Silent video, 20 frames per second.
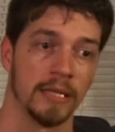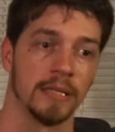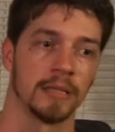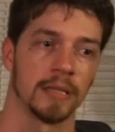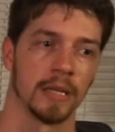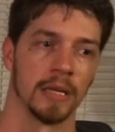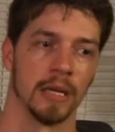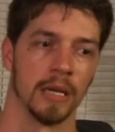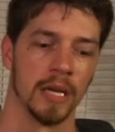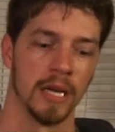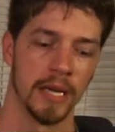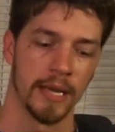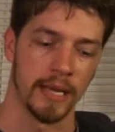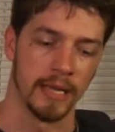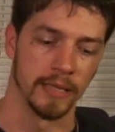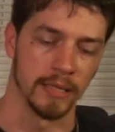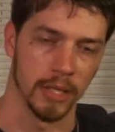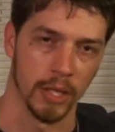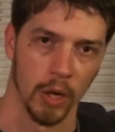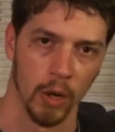He's going
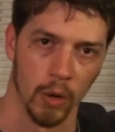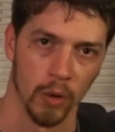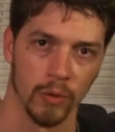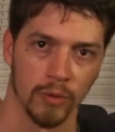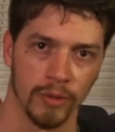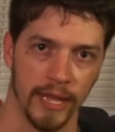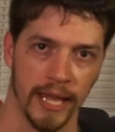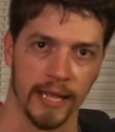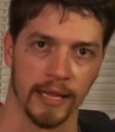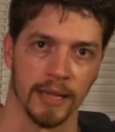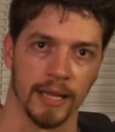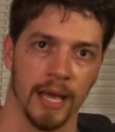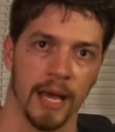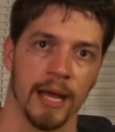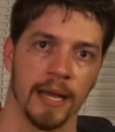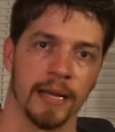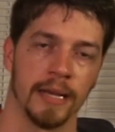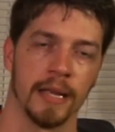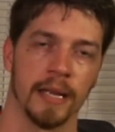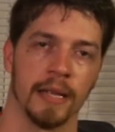to hold that
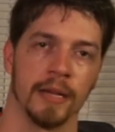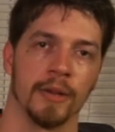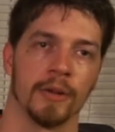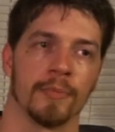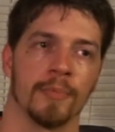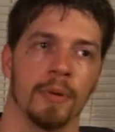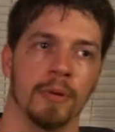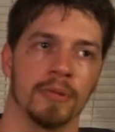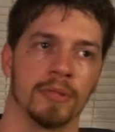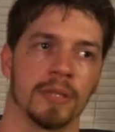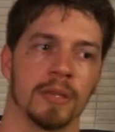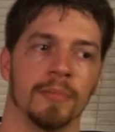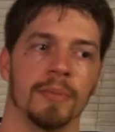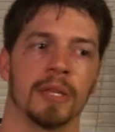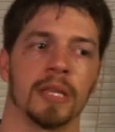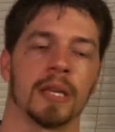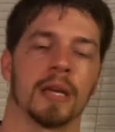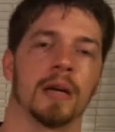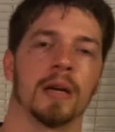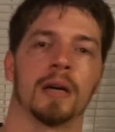line, and your opponent's going
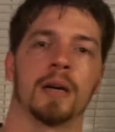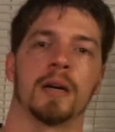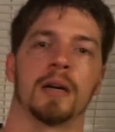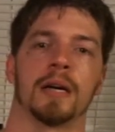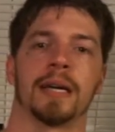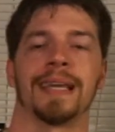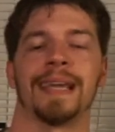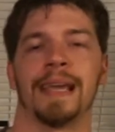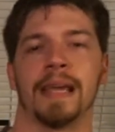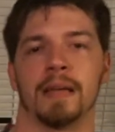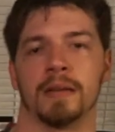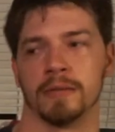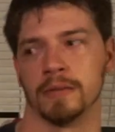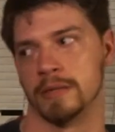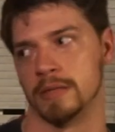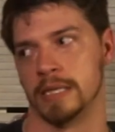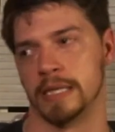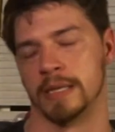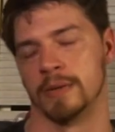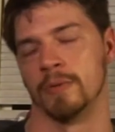to be like, I can't
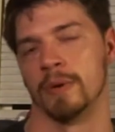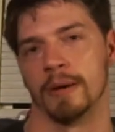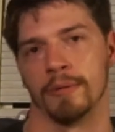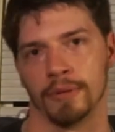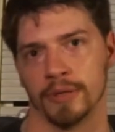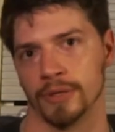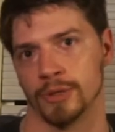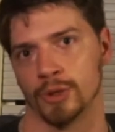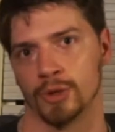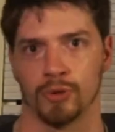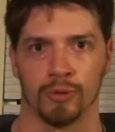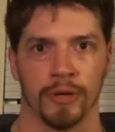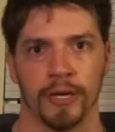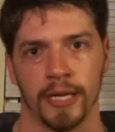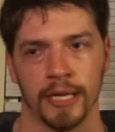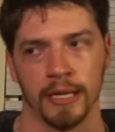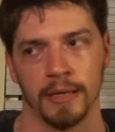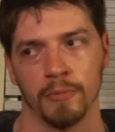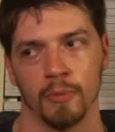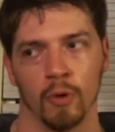get away with this
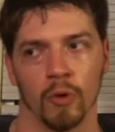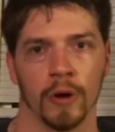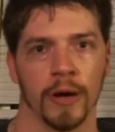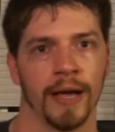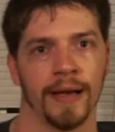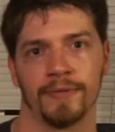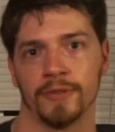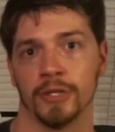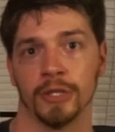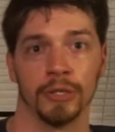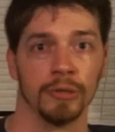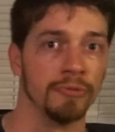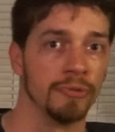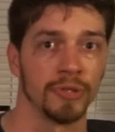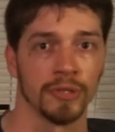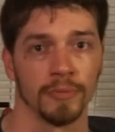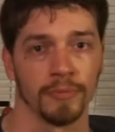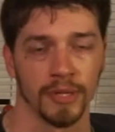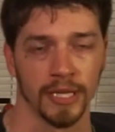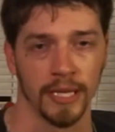trick anymore. I have to do
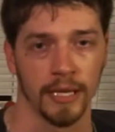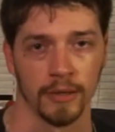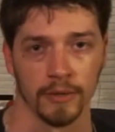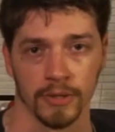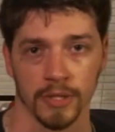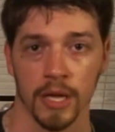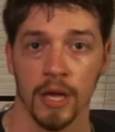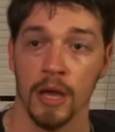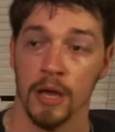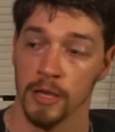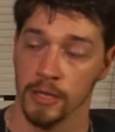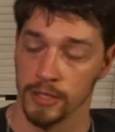something else.